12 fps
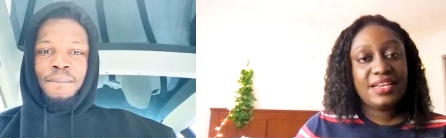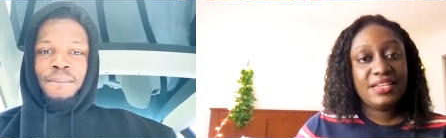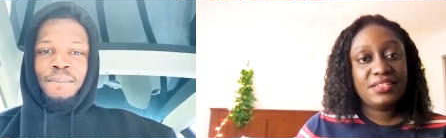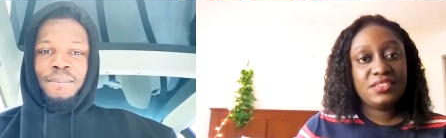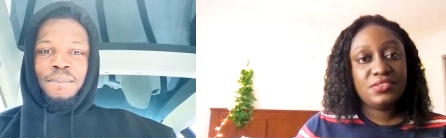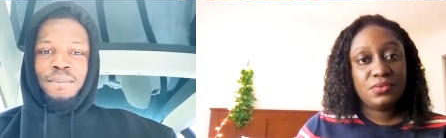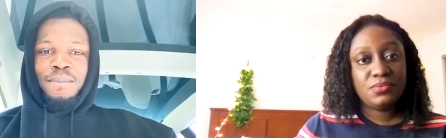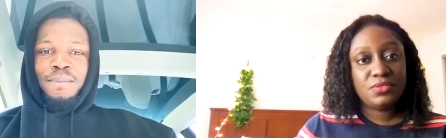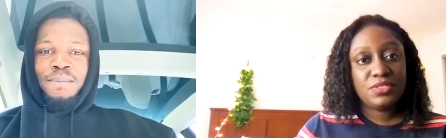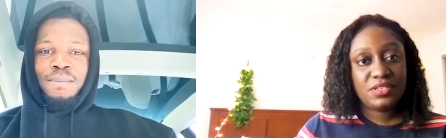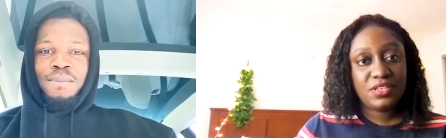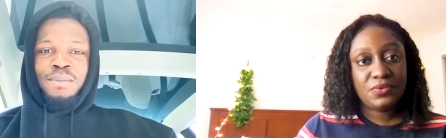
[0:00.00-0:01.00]
Speaker 1: learning
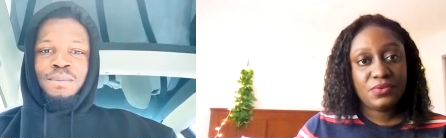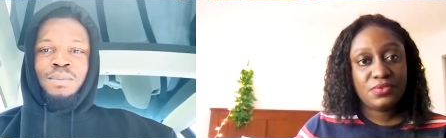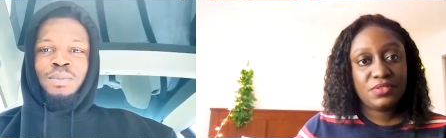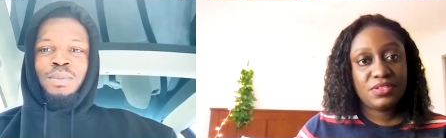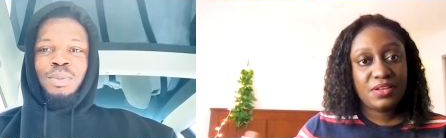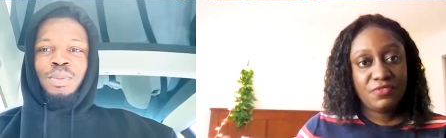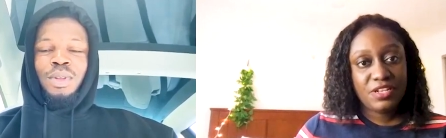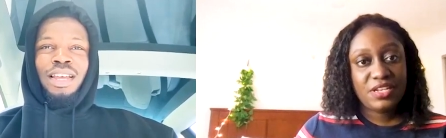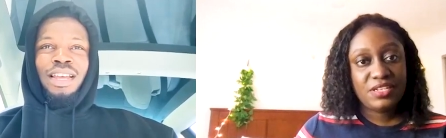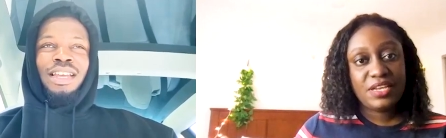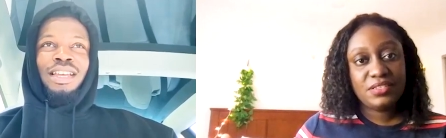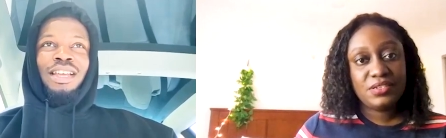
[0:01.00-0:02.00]
some skills that
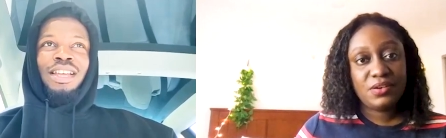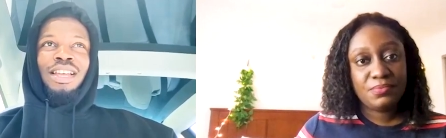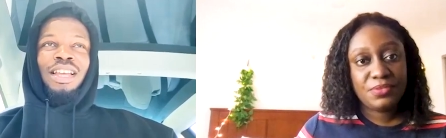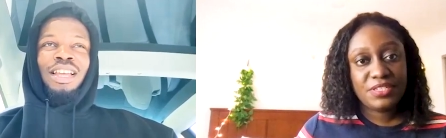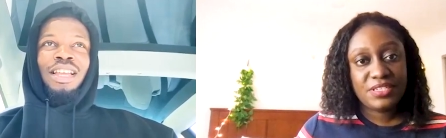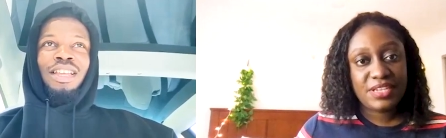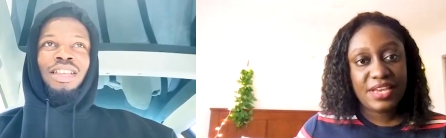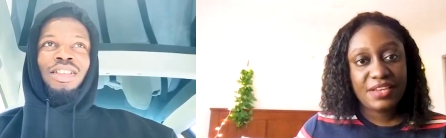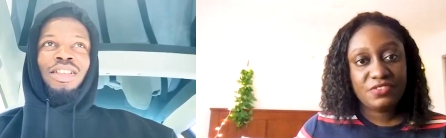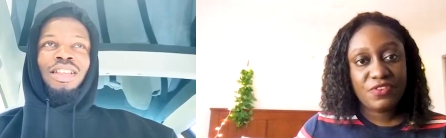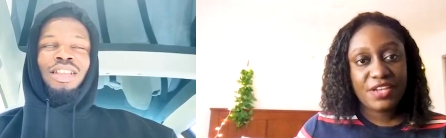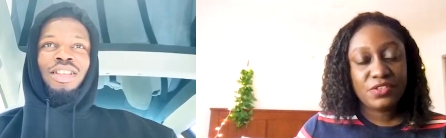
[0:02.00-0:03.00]
related to computer
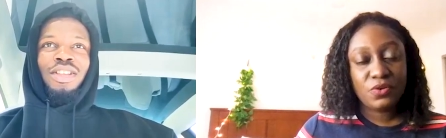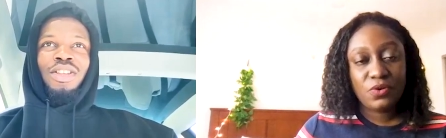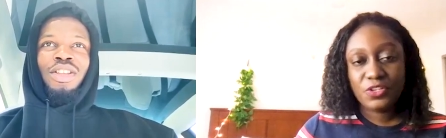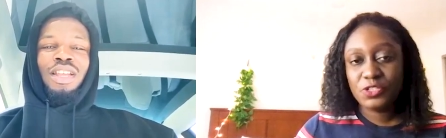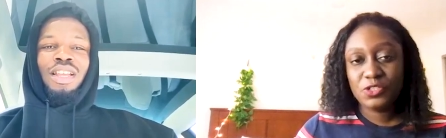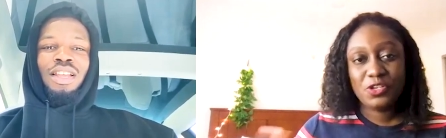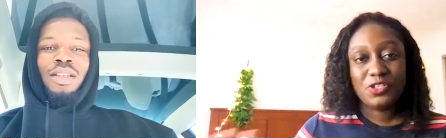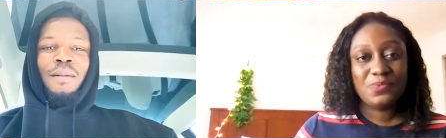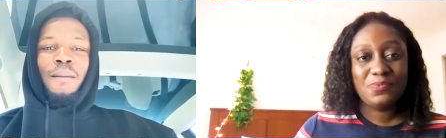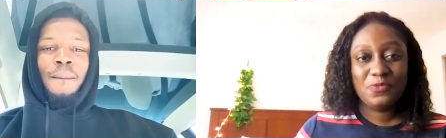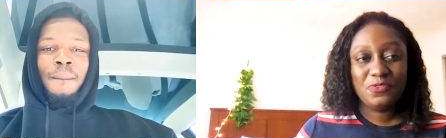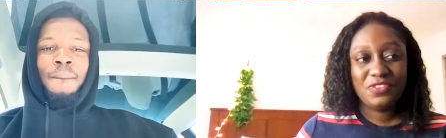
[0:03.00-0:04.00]
science, right? Or you
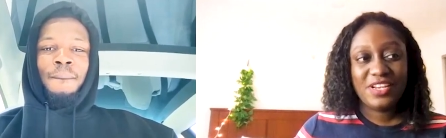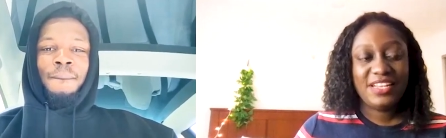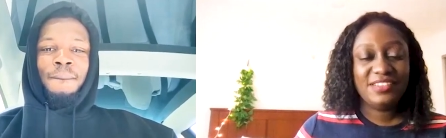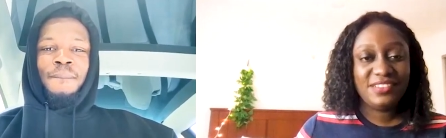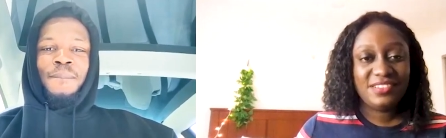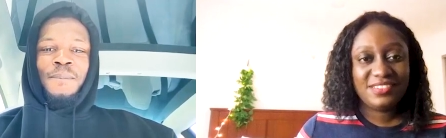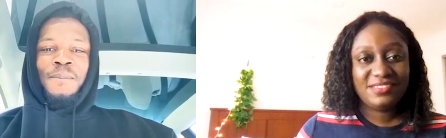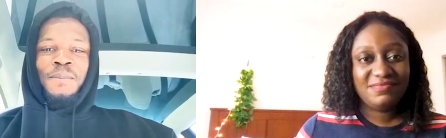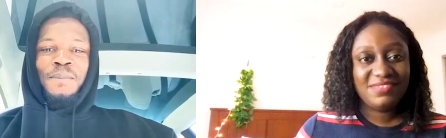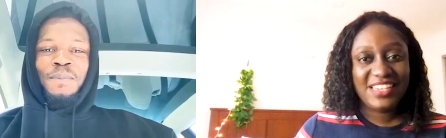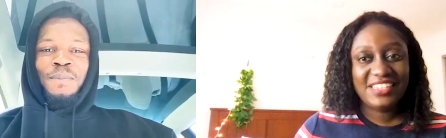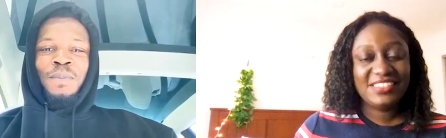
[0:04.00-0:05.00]
just moved and
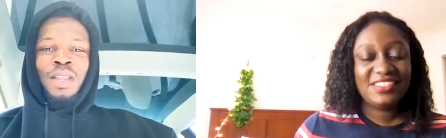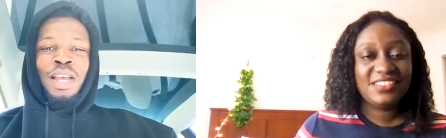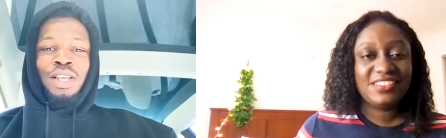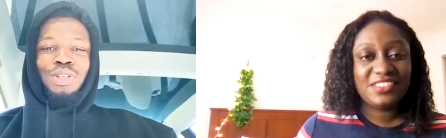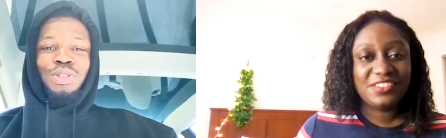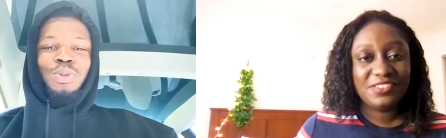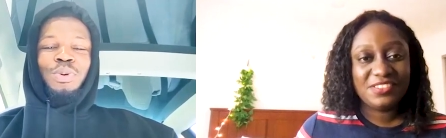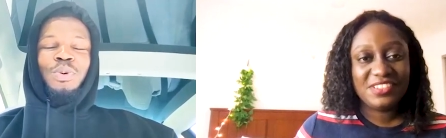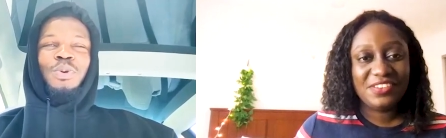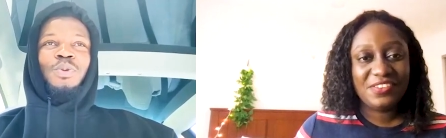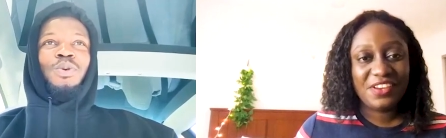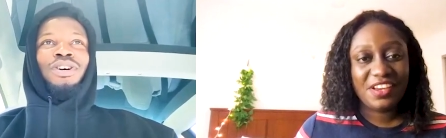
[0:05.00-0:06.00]
learned it in the.
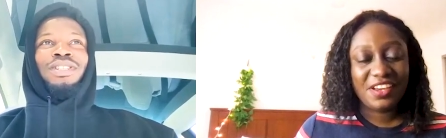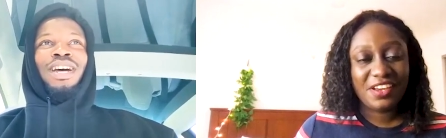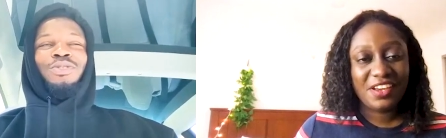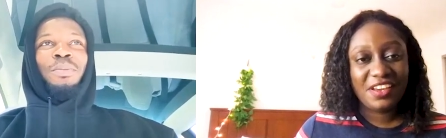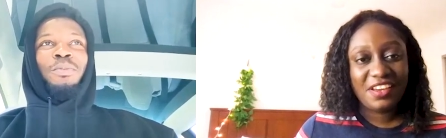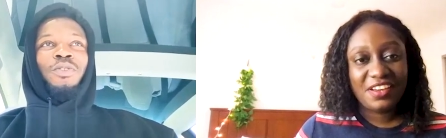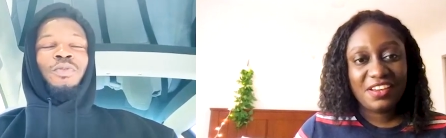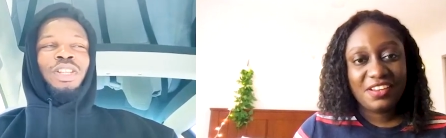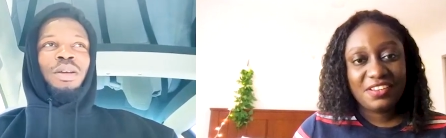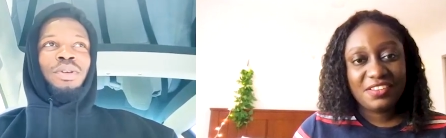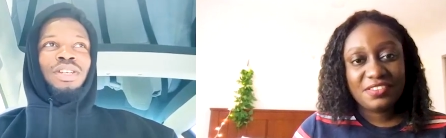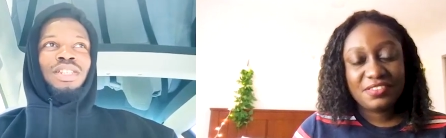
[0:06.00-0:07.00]
So
Speaker 2: what actually
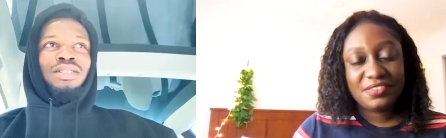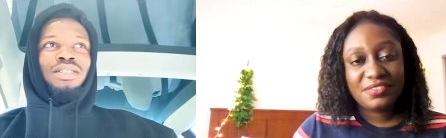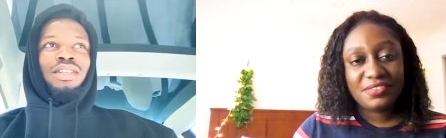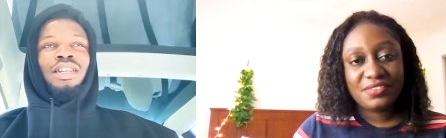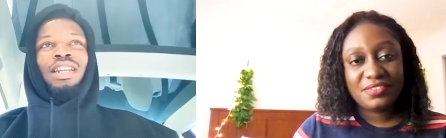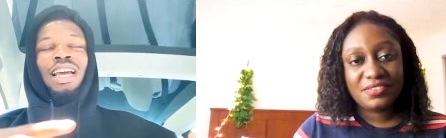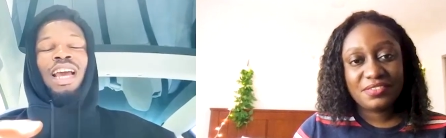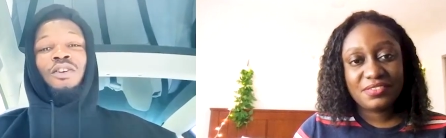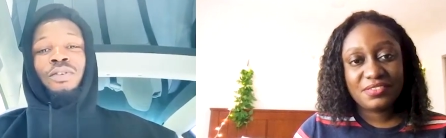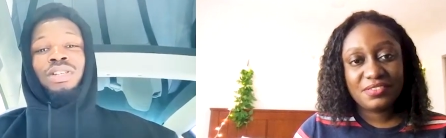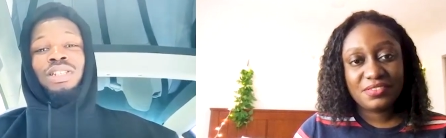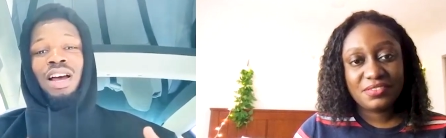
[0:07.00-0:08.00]
motivated me is the
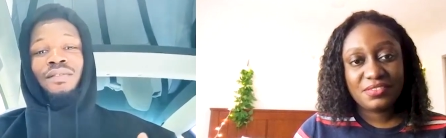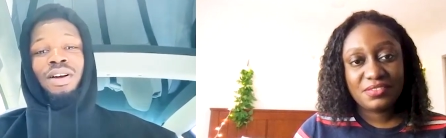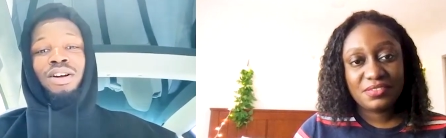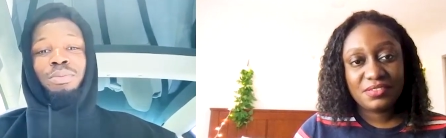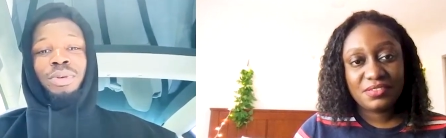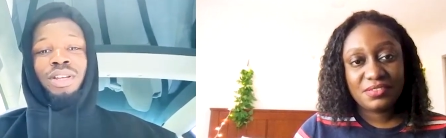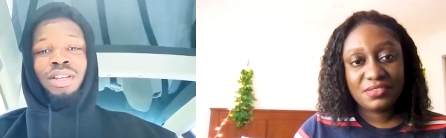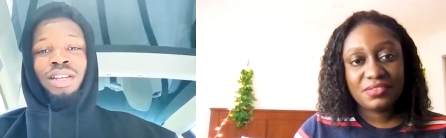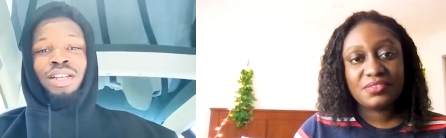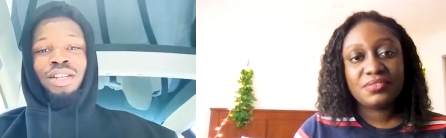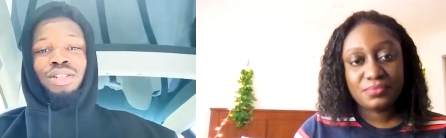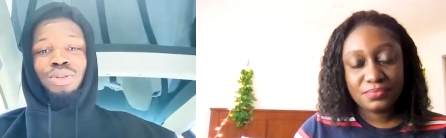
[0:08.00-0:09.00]
kind of friends I have around me.
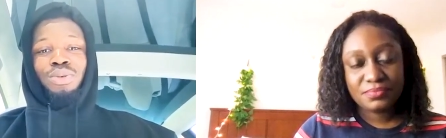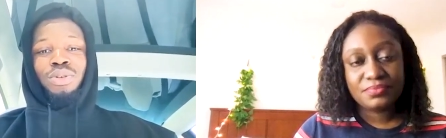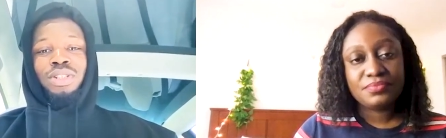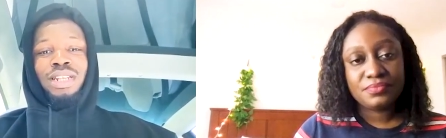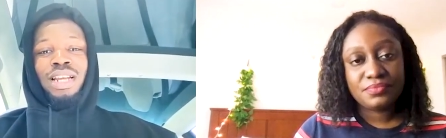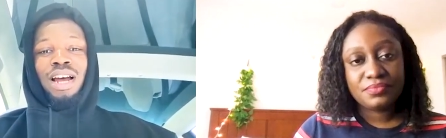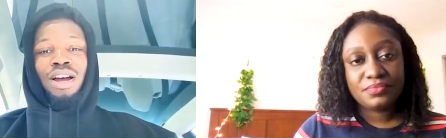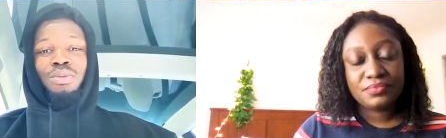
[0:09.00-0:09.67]
So they are